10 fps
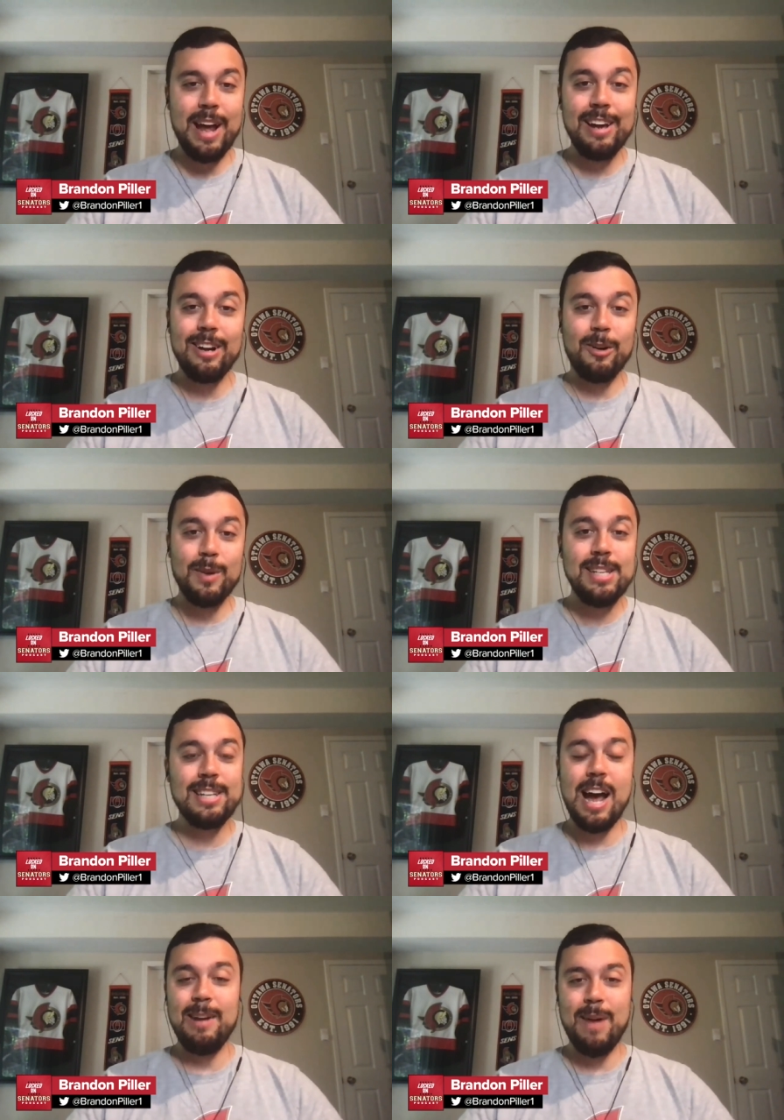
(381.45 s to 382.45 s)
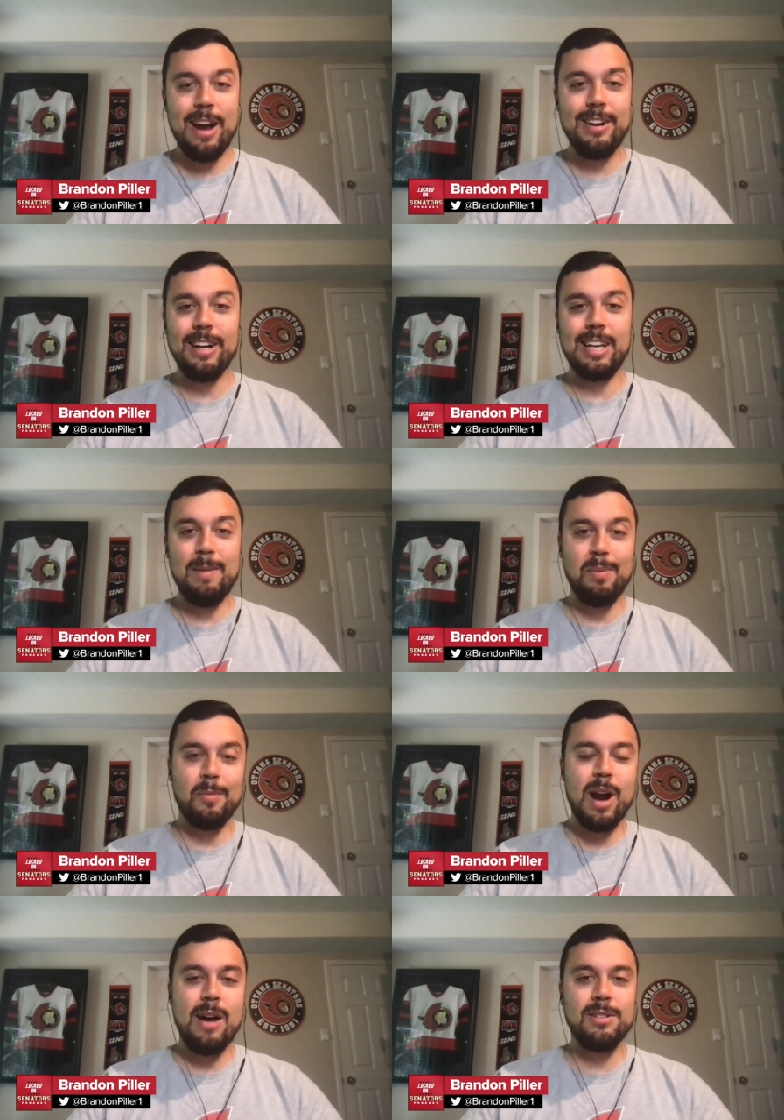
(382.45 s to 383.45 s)
Now you got to re-sign him. How are you going to keep
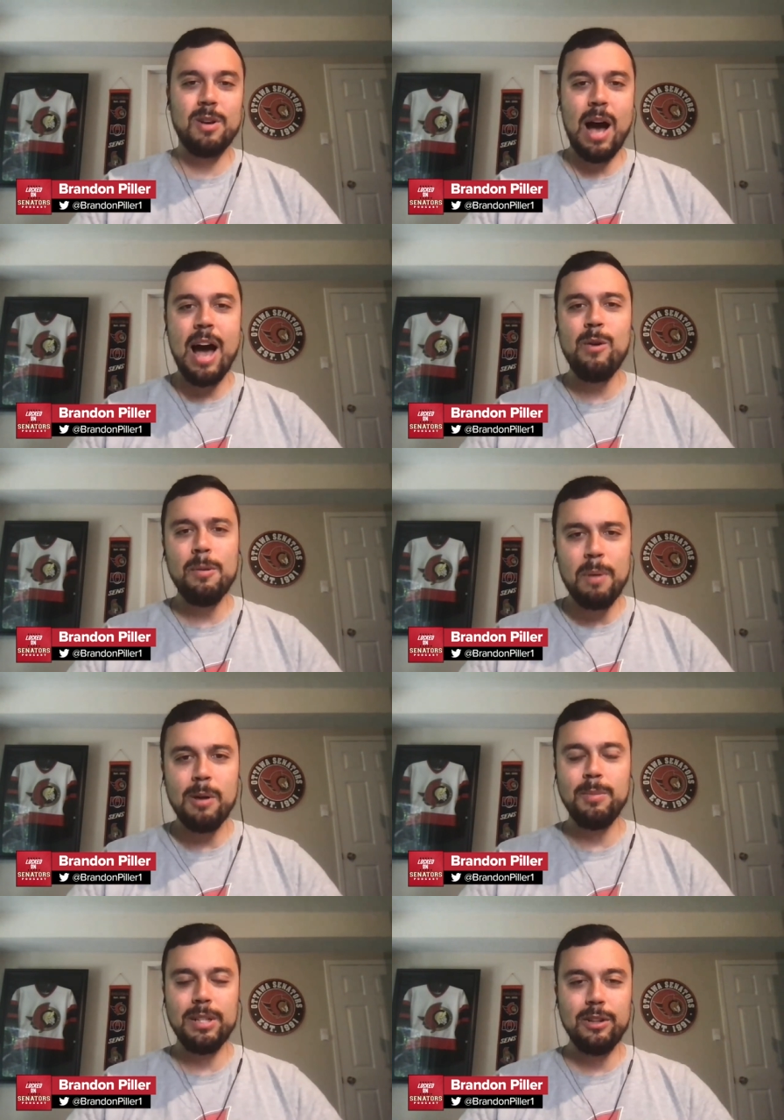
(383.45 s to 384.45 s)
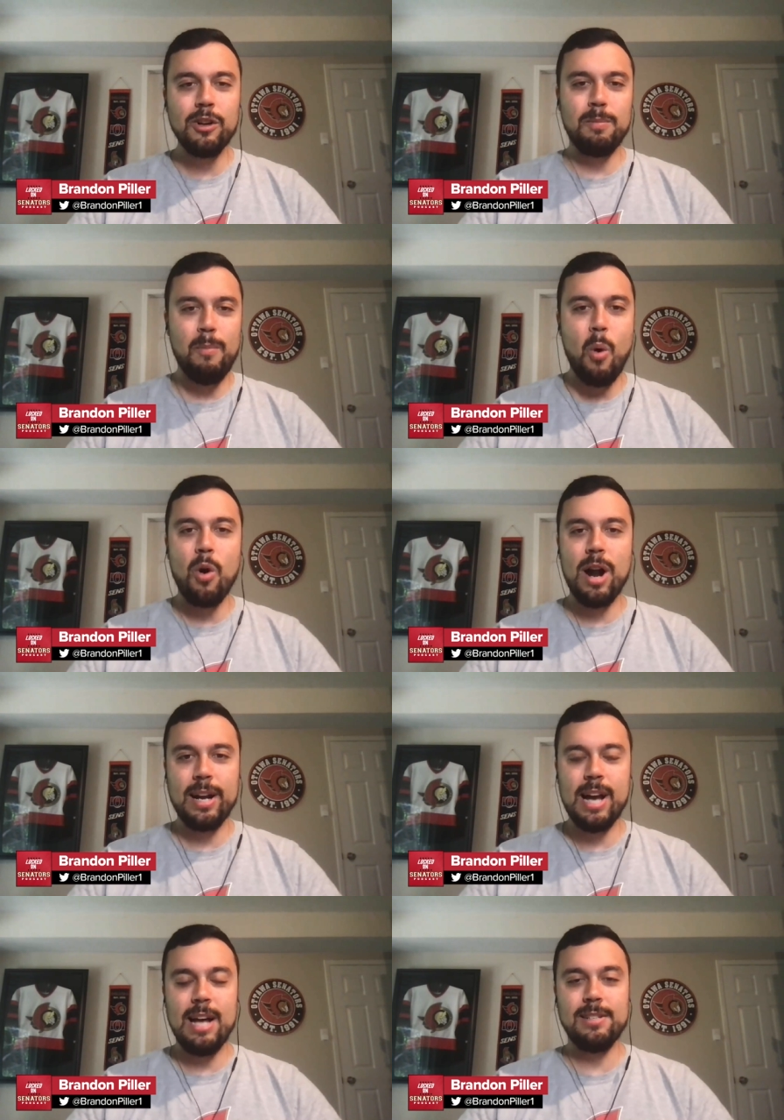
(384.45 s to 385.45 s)
him around? So I would probably look more
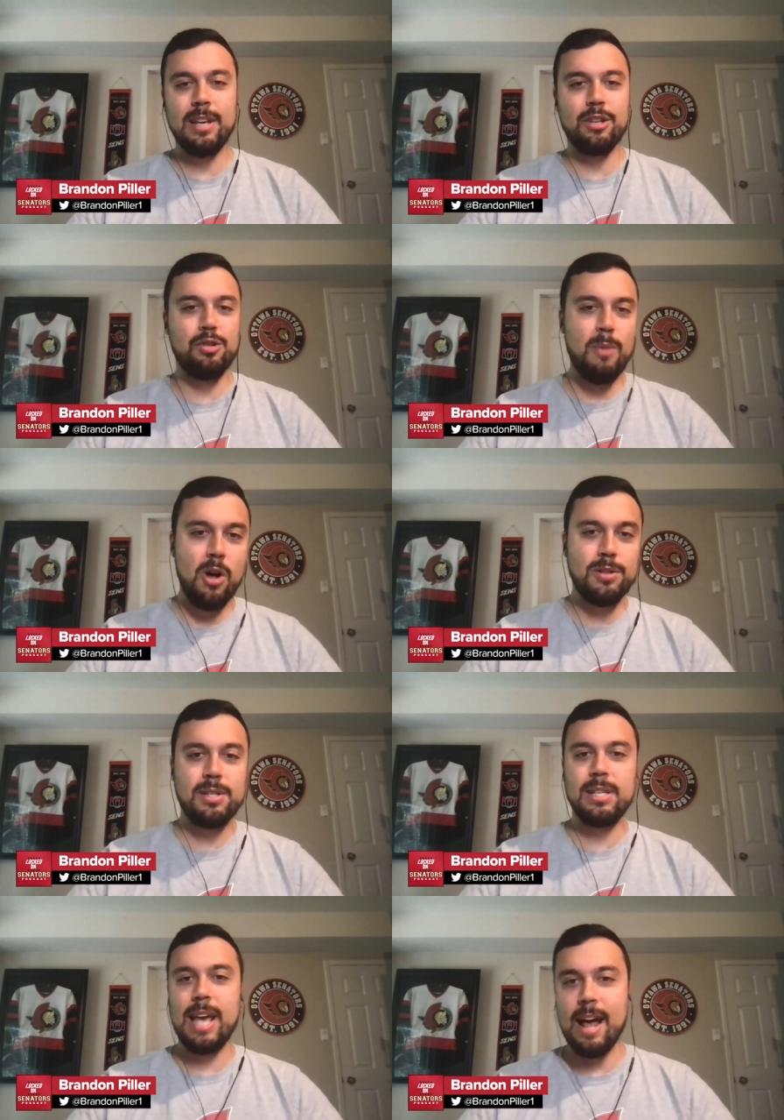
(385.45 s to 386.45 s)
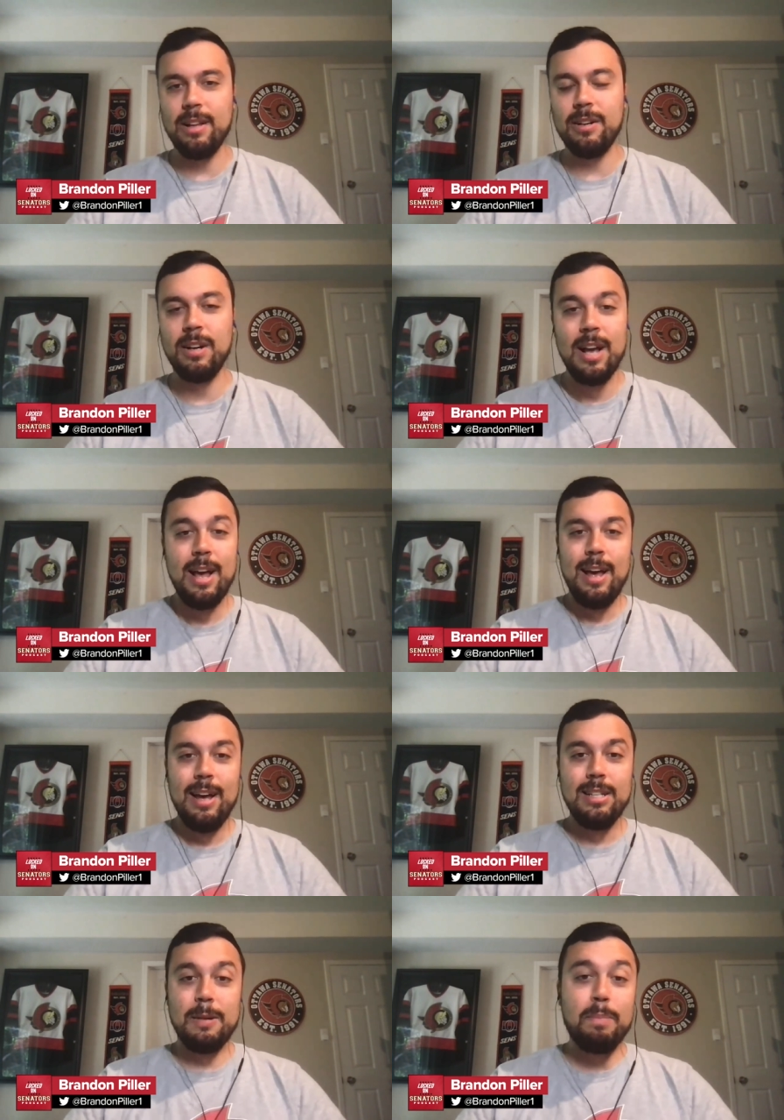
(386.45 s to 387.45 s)
at guys like Schmaltz, Keller.
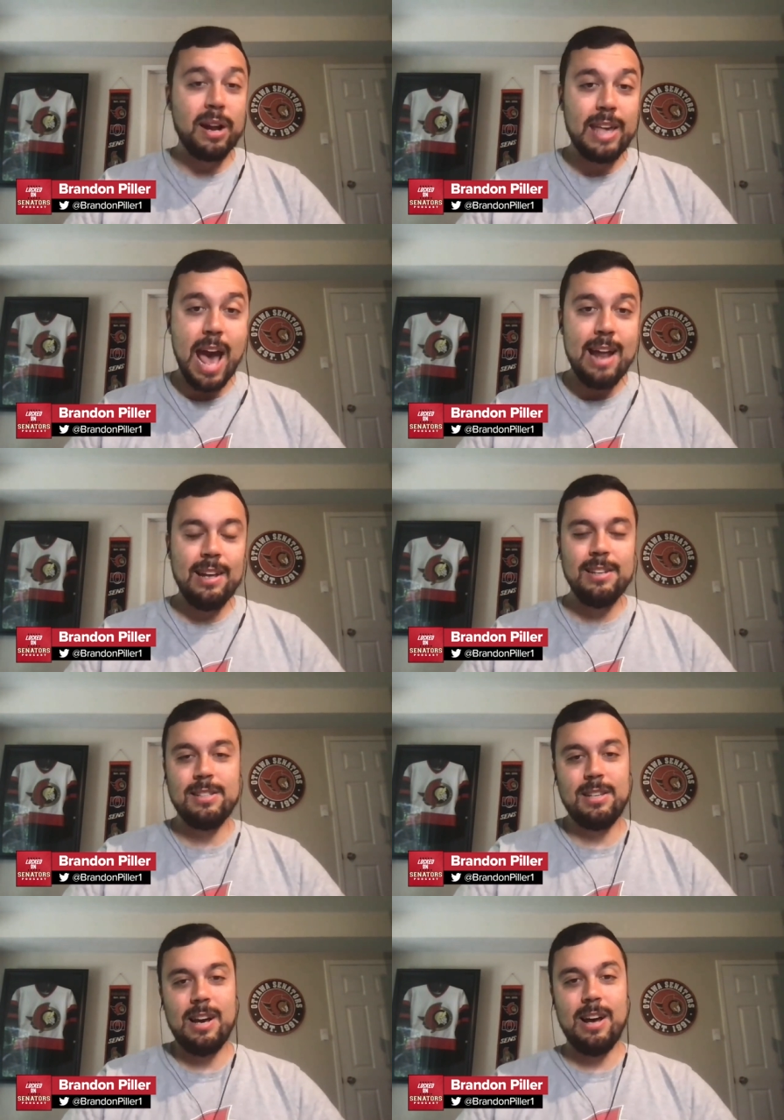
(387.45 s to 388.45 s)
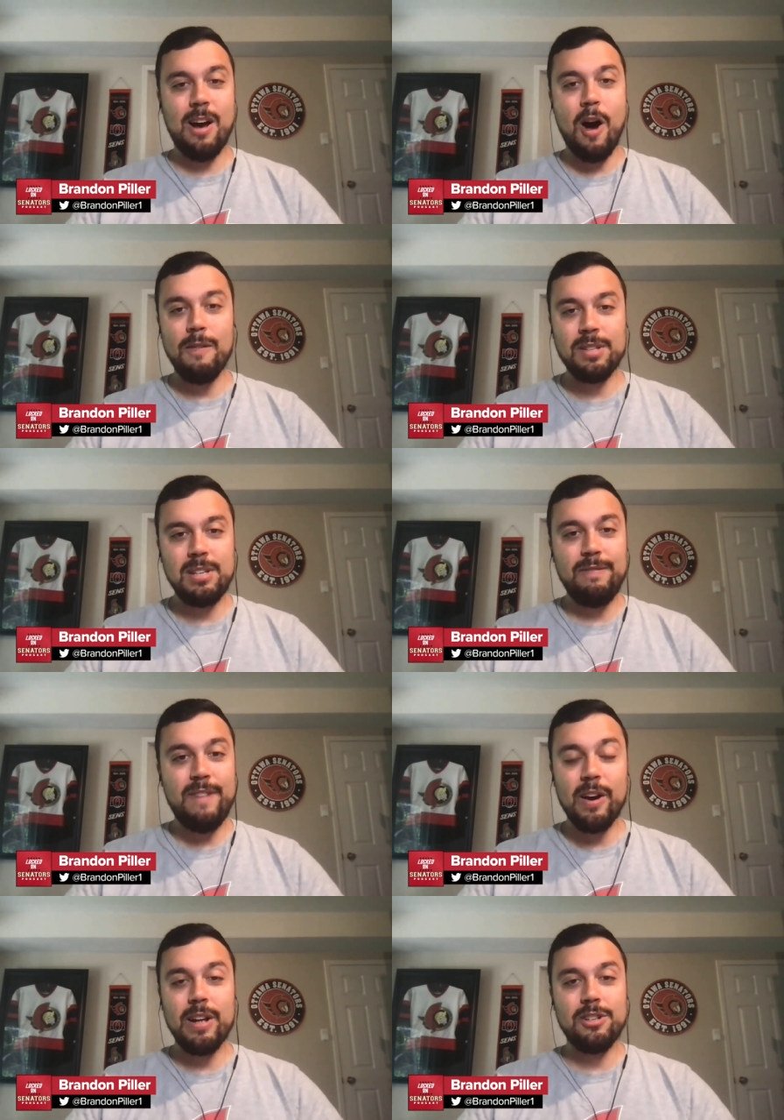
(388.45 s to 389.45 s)
DeBrincat is uh, obviously
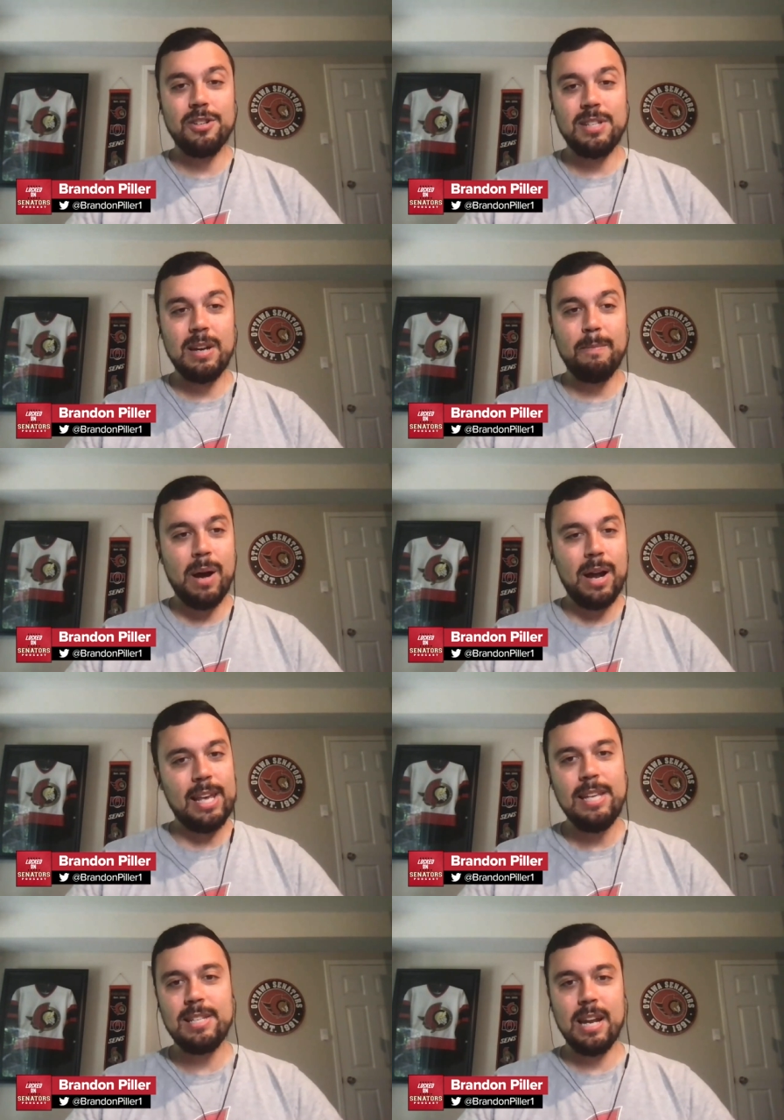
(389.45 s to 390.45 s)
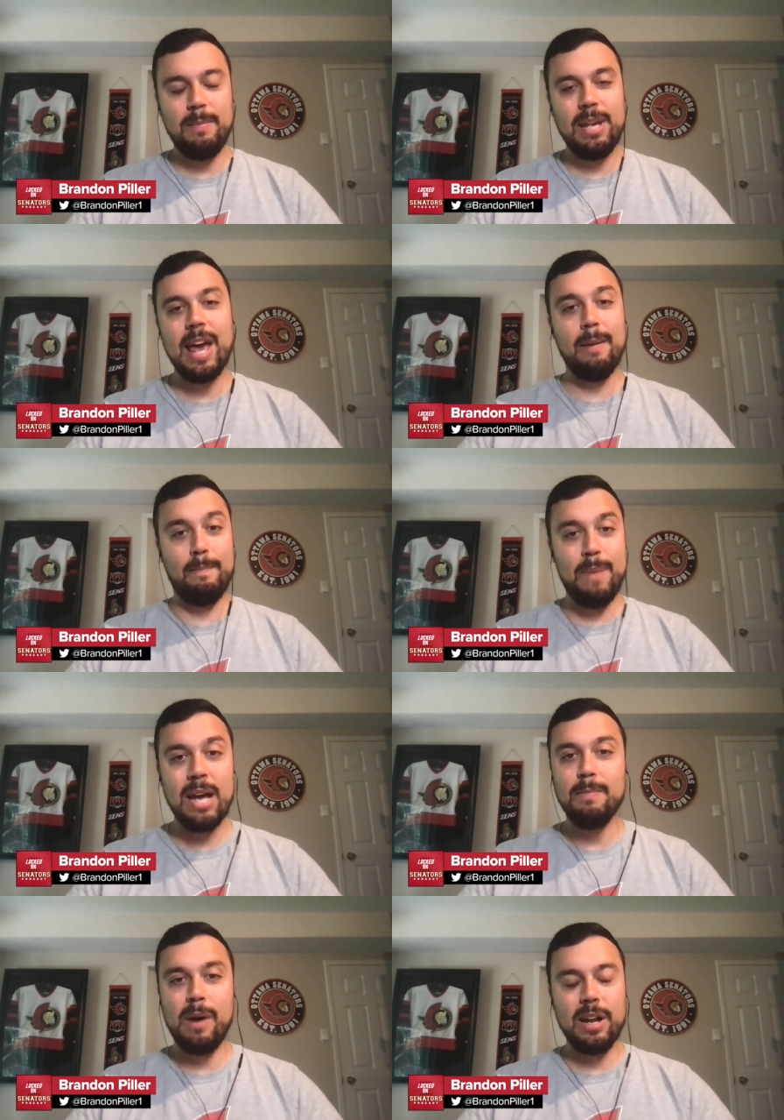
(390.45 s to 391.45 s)
very interesting, but he's going to be getting
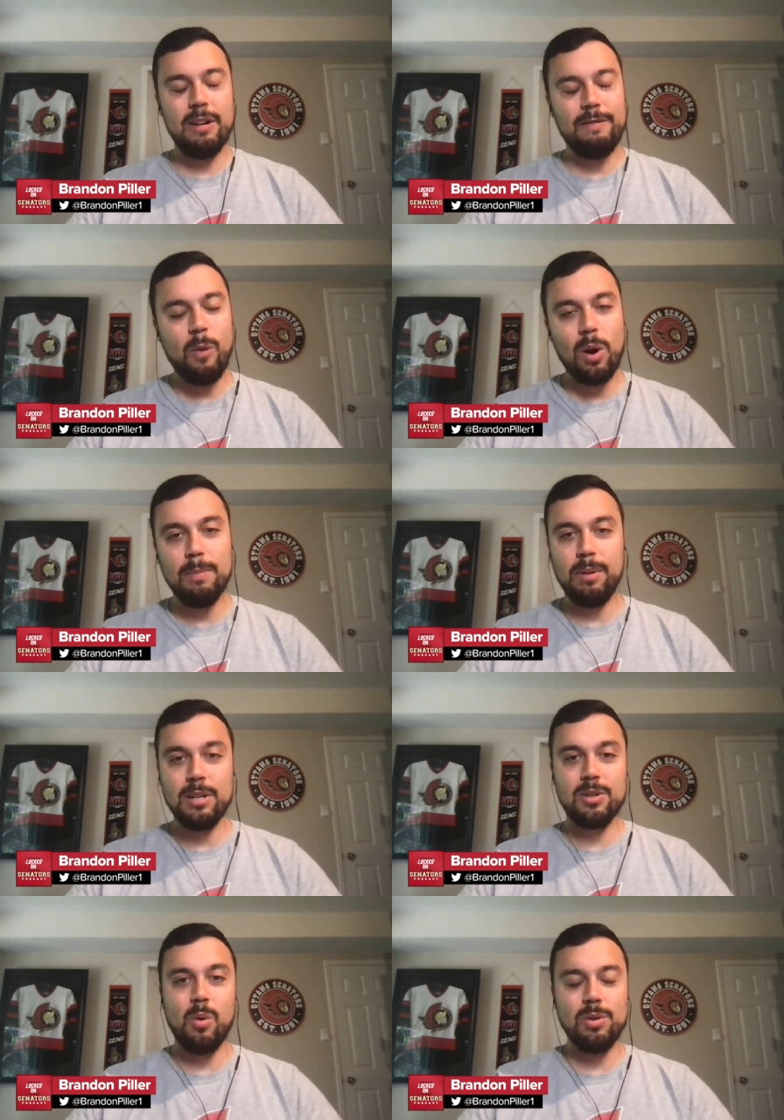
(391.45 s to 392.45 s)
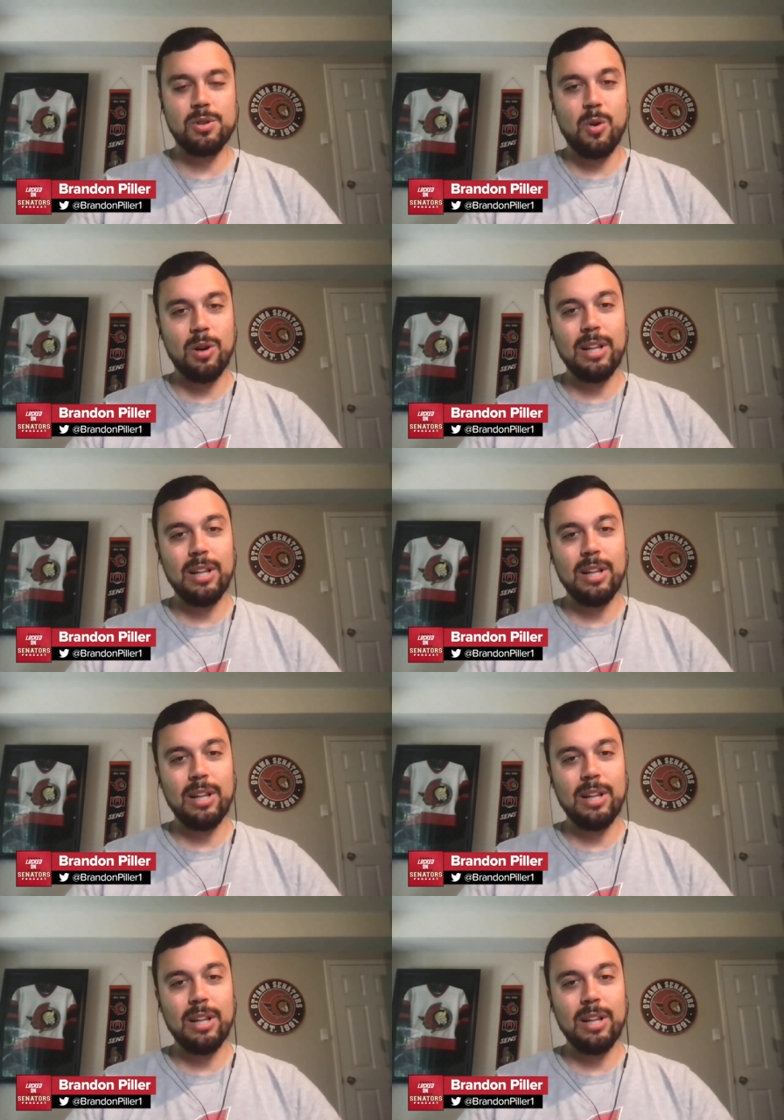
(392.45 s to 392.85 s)
big money, a forty-plus goal scorer.